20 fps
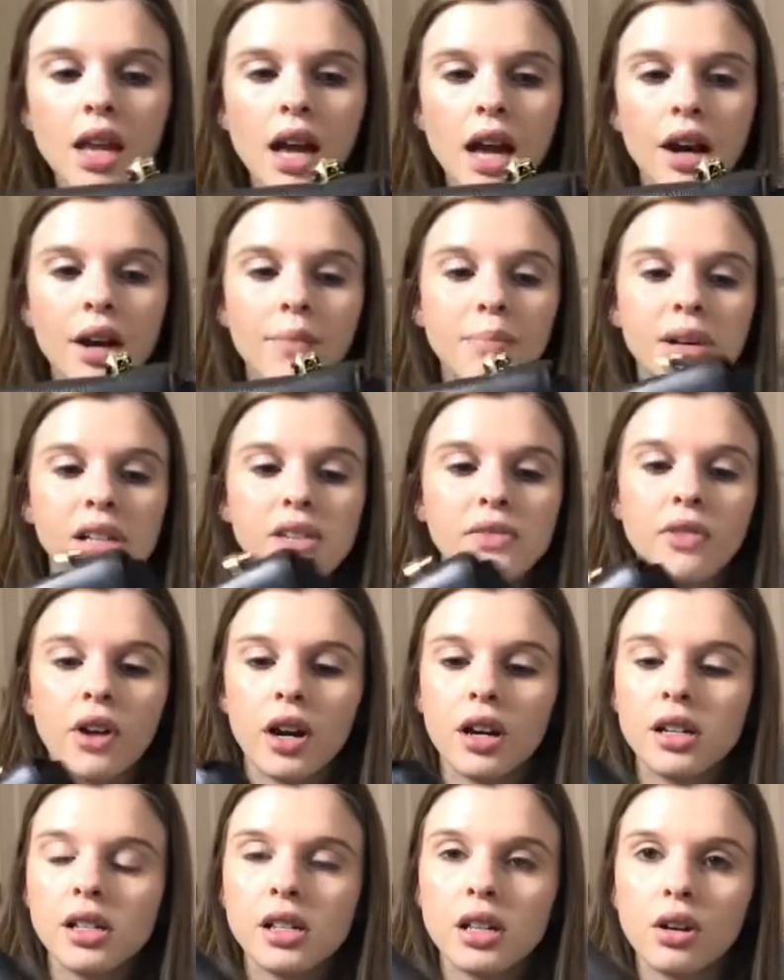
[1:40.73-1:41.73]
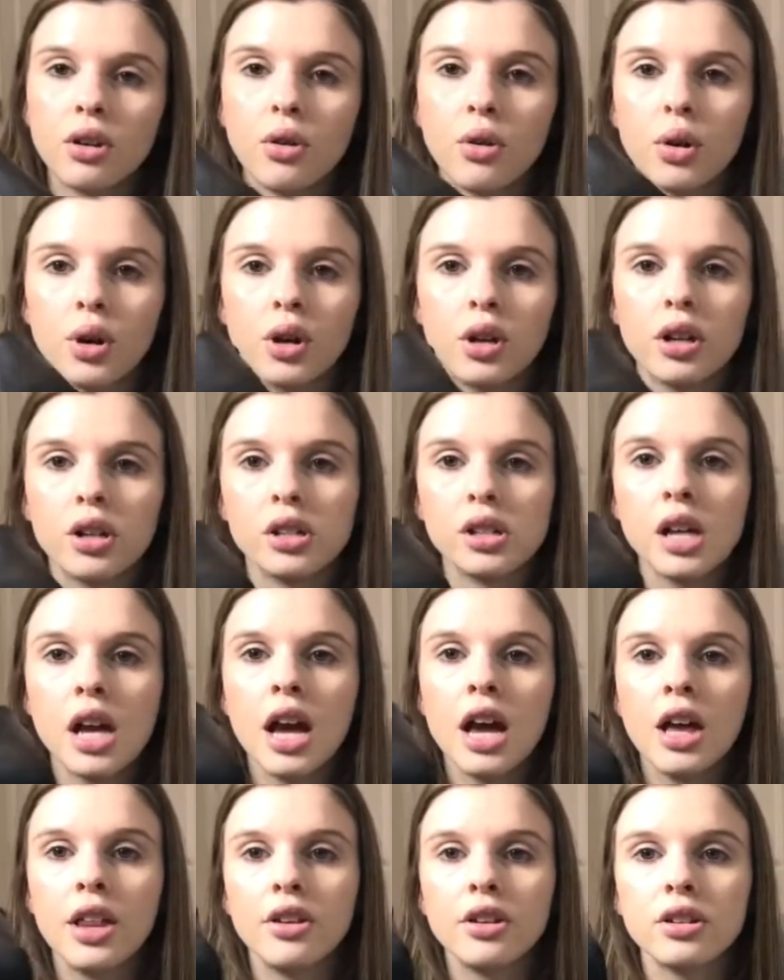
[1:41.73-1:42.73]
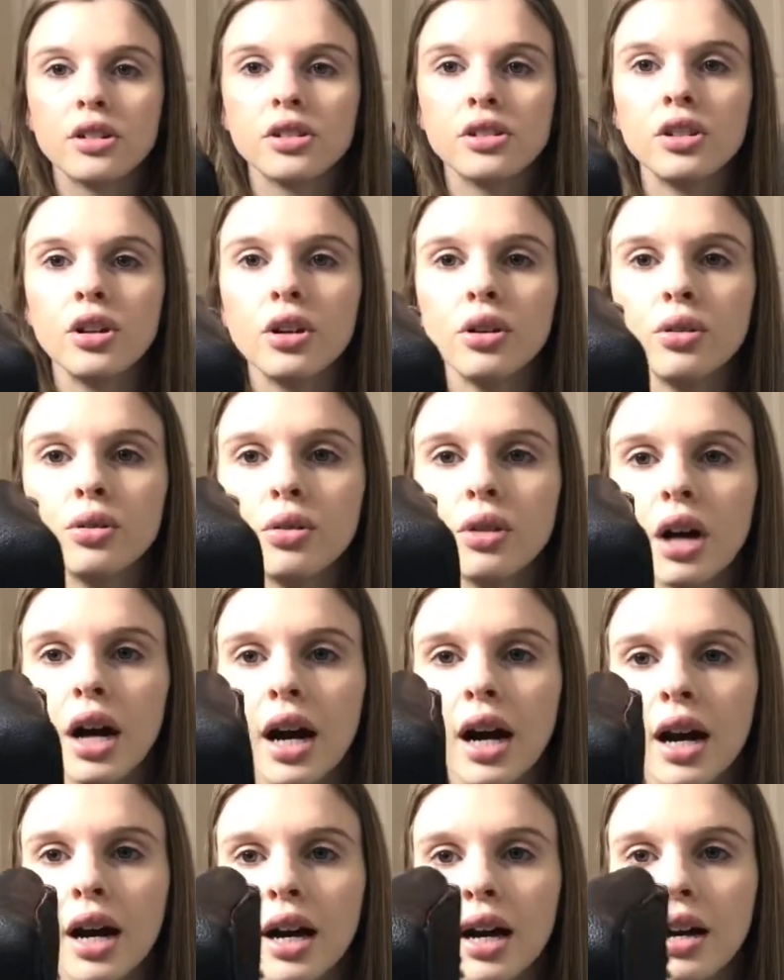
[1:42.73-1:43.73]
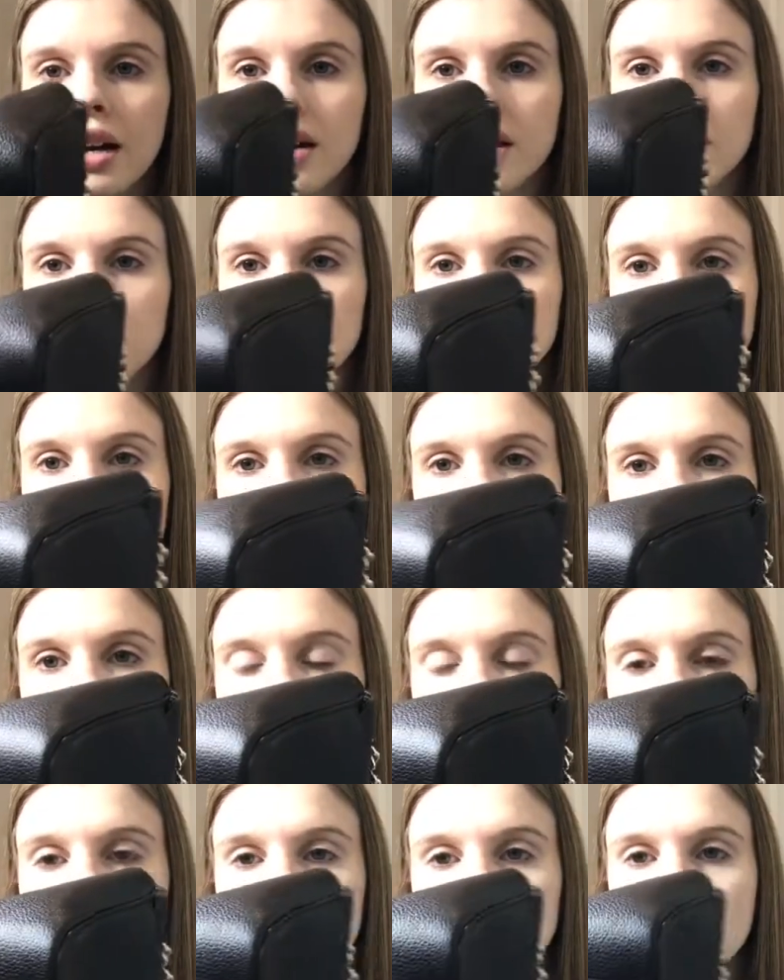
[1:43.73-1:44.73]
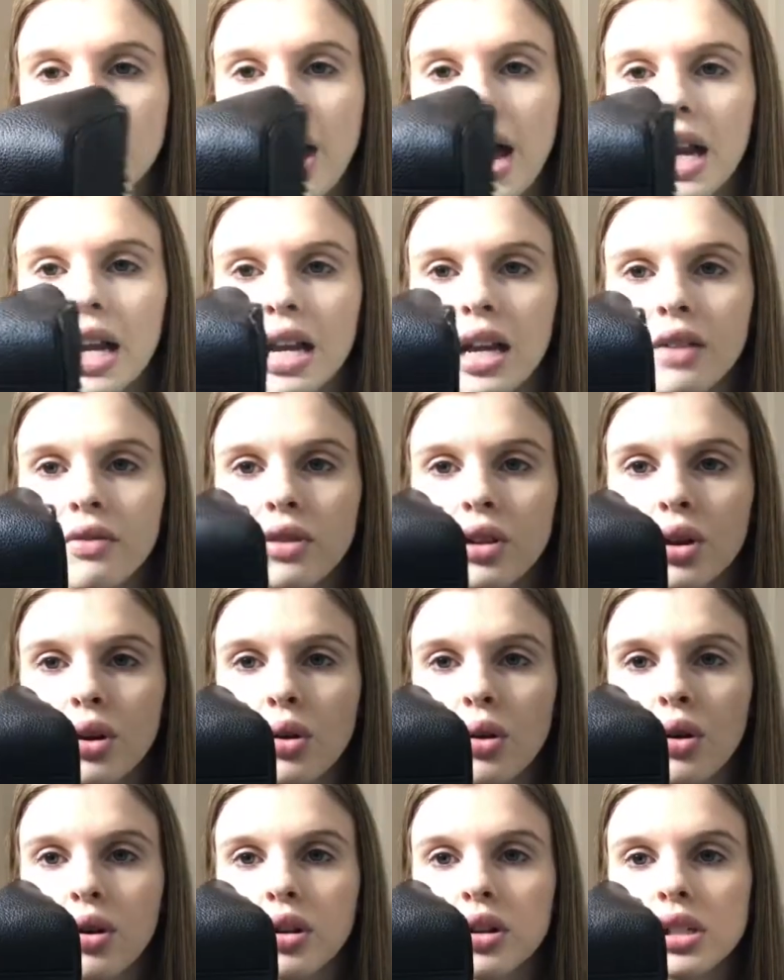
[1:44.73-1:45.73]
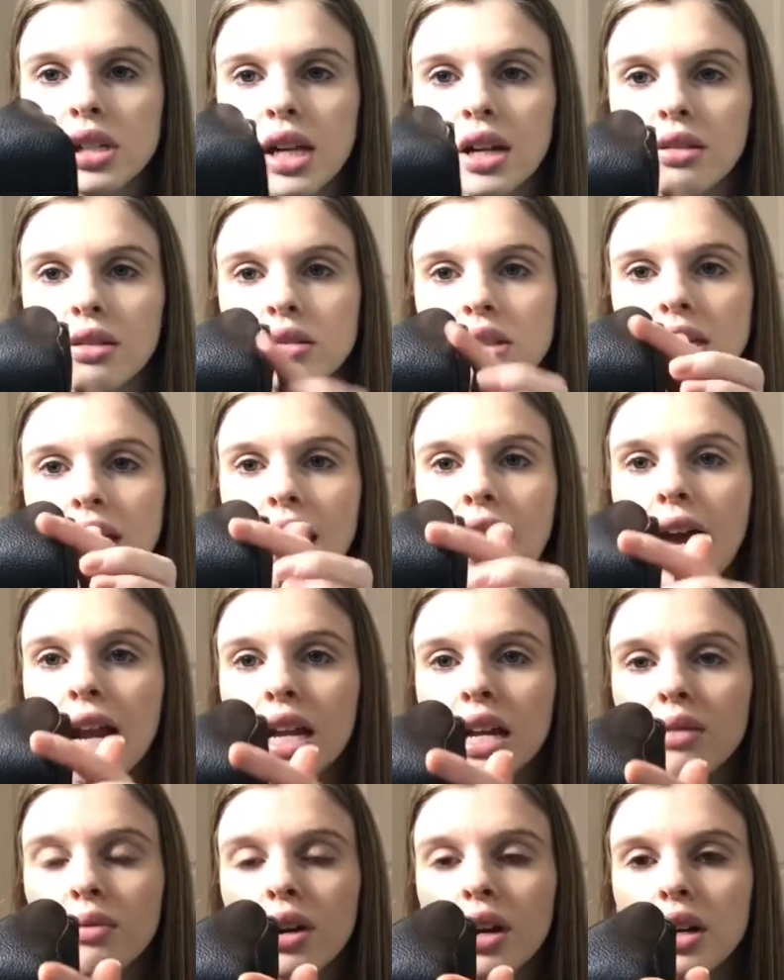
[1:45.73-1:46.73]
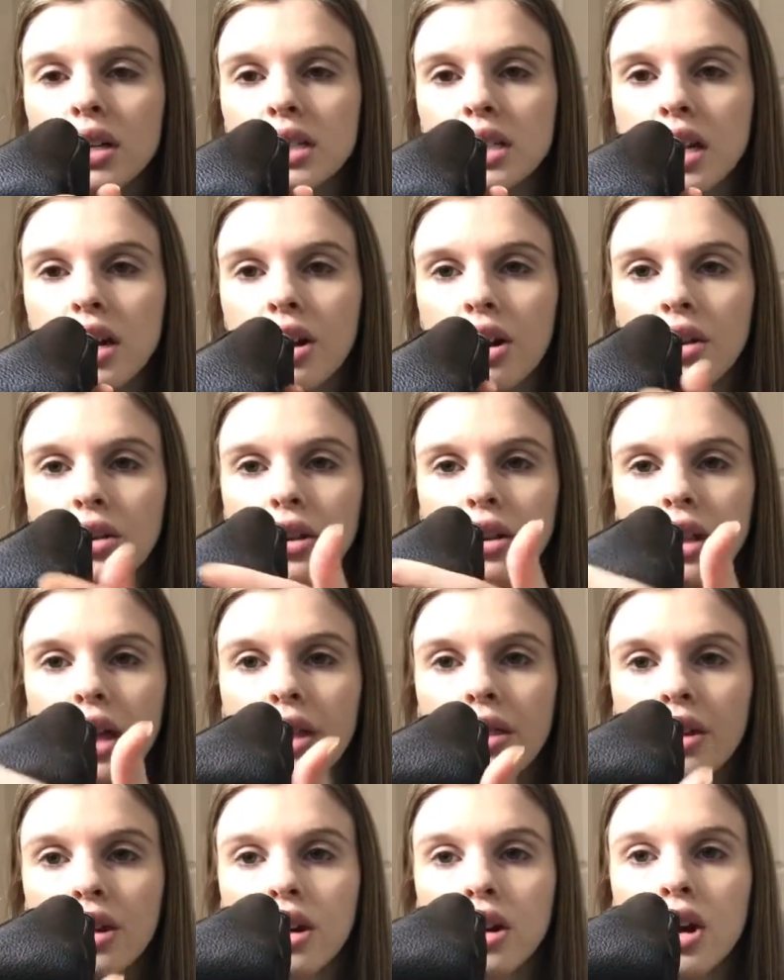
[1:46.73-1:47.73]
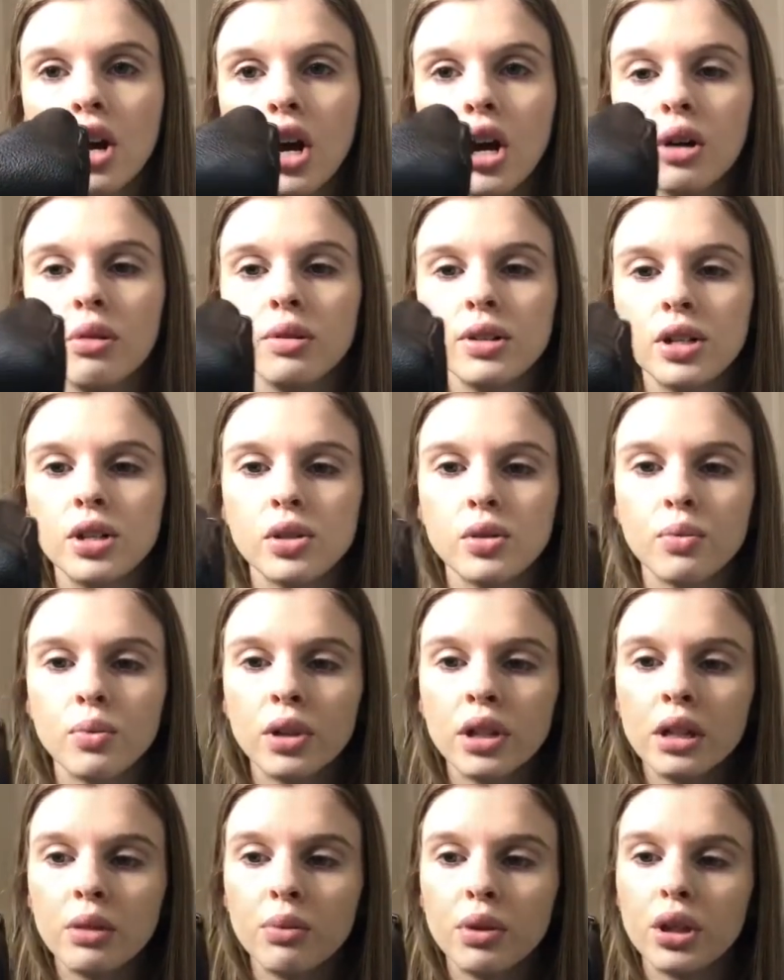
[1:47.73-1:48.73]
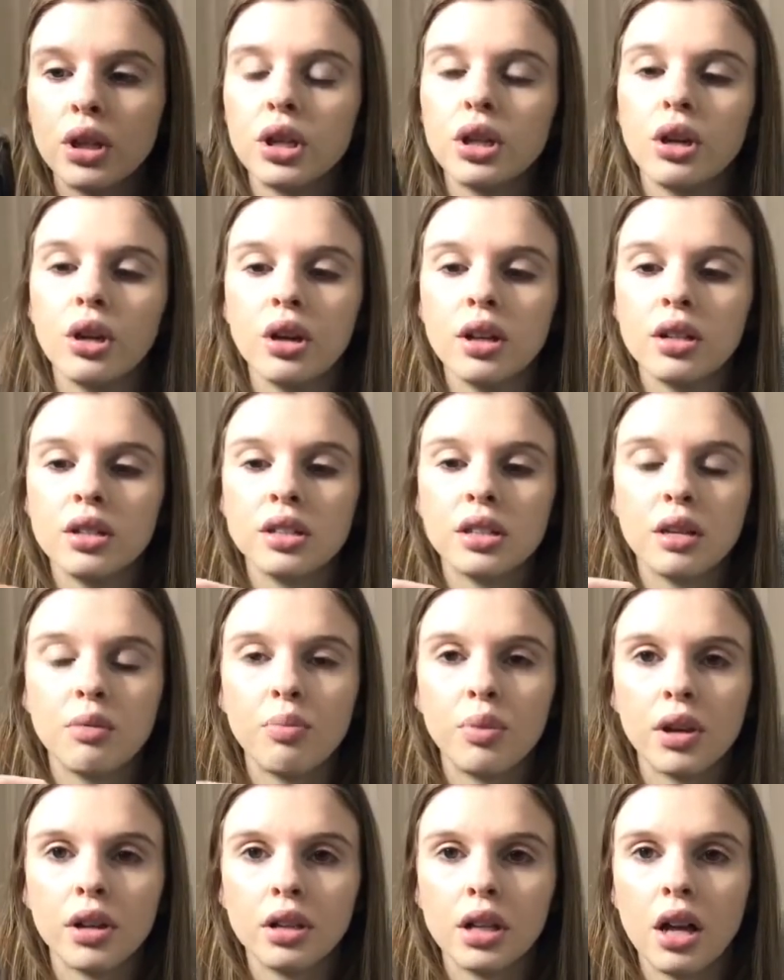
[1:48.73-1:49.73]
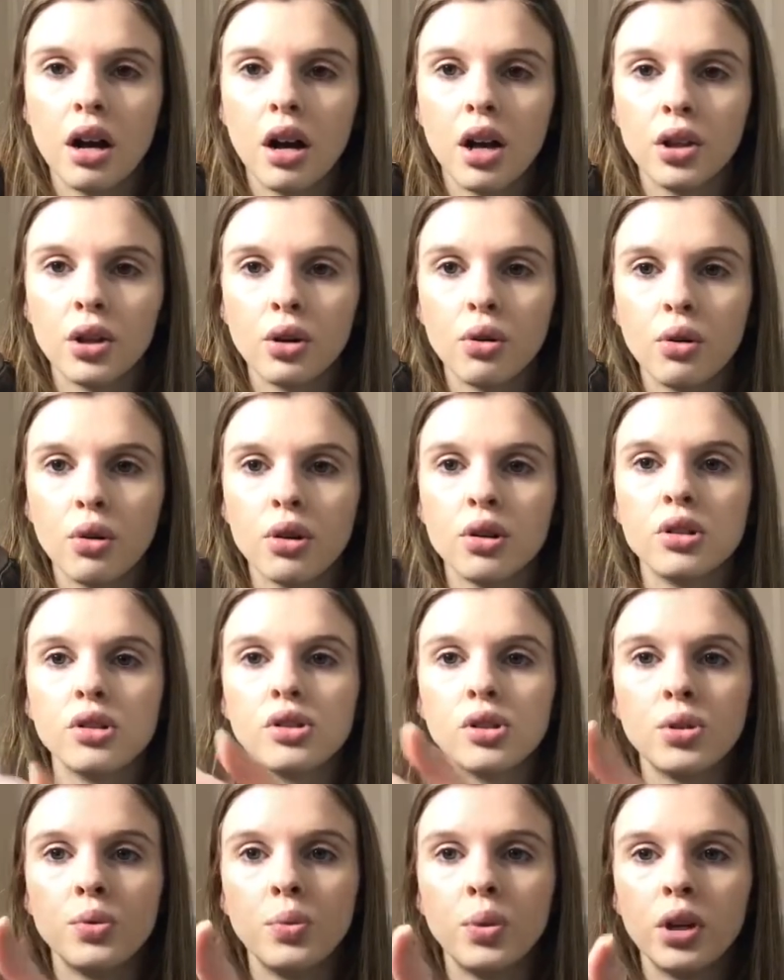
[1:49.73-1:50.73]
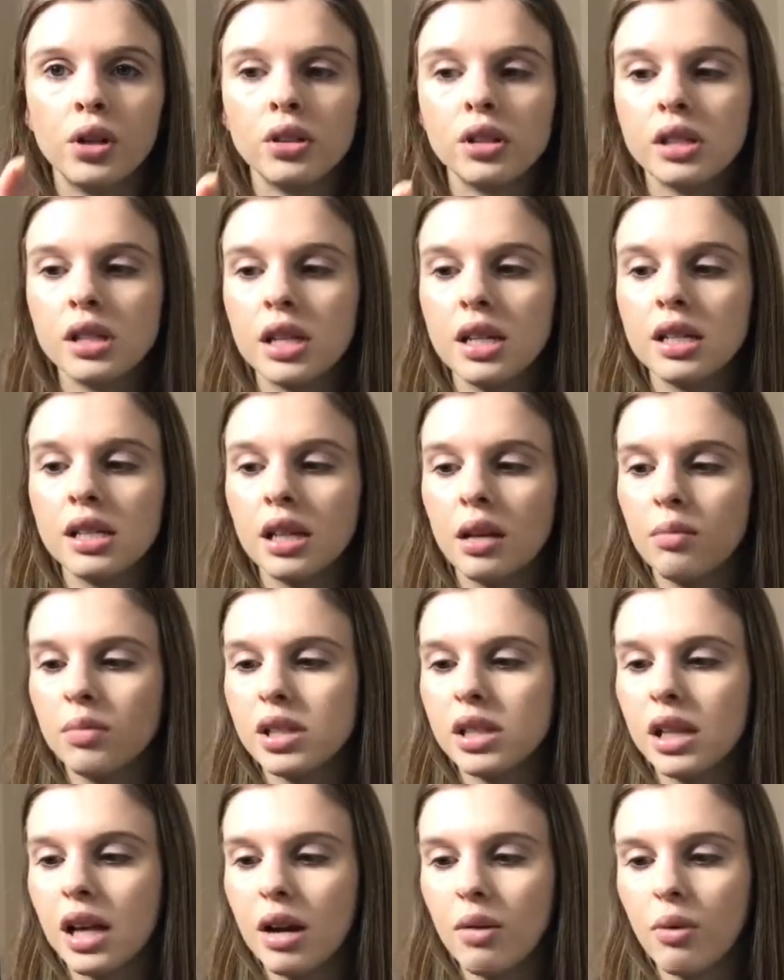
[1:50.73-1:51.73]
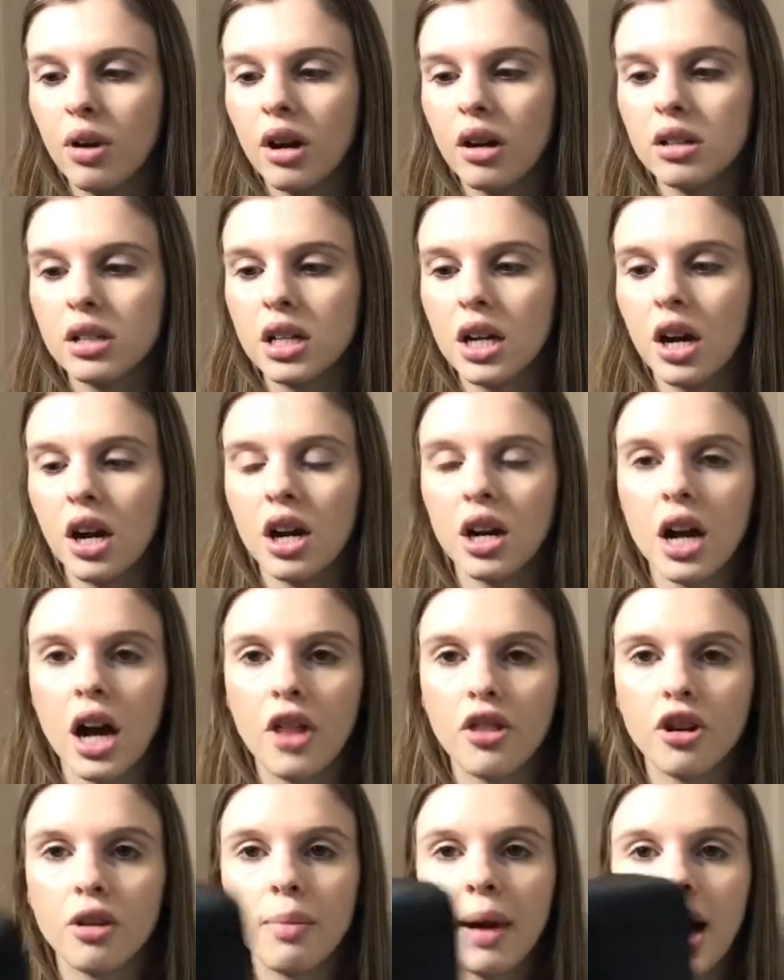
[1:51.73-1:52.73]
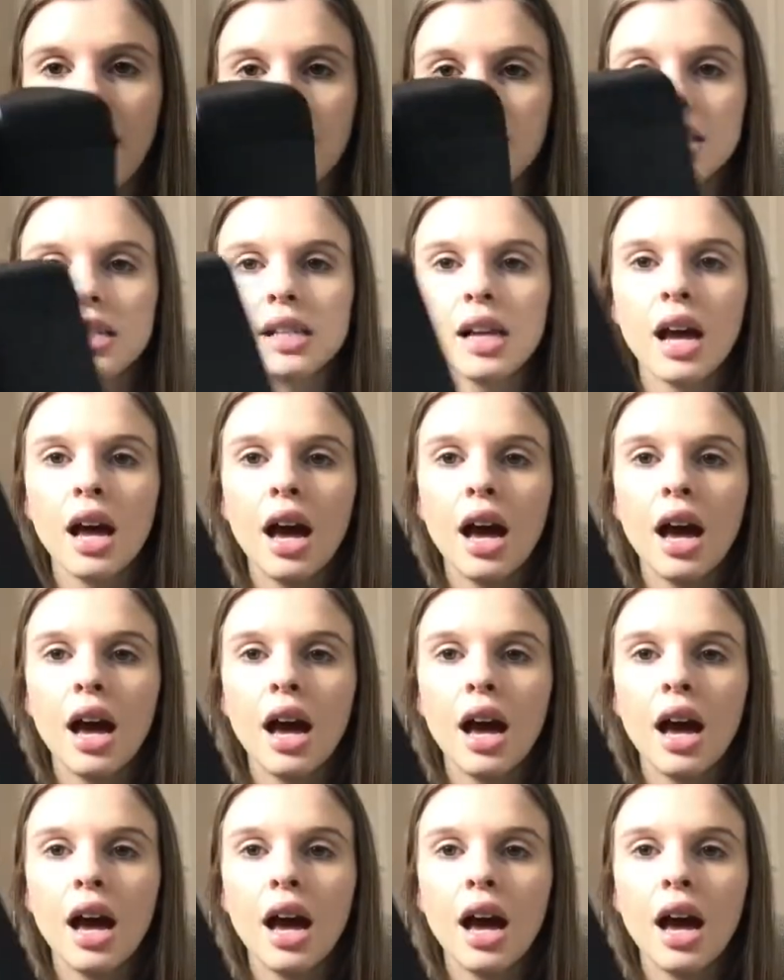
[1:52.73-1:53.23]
As far as the corners, there's no damage to any of the corners. I don't see any wear and tear on the leather, which is really good because typically on the corners you will see some slight wear and tear on other bags.